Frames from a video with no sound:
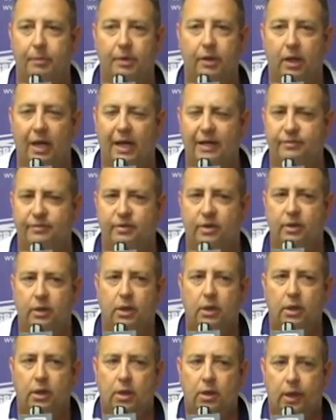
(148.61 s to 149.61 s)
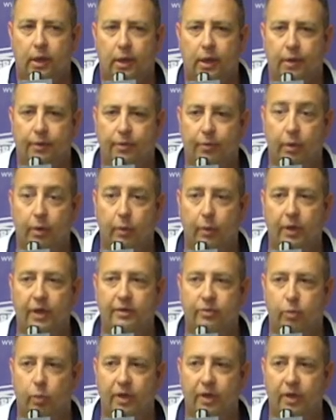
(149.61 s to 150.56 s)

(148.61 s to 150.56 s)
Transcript: In the last 3 weeks,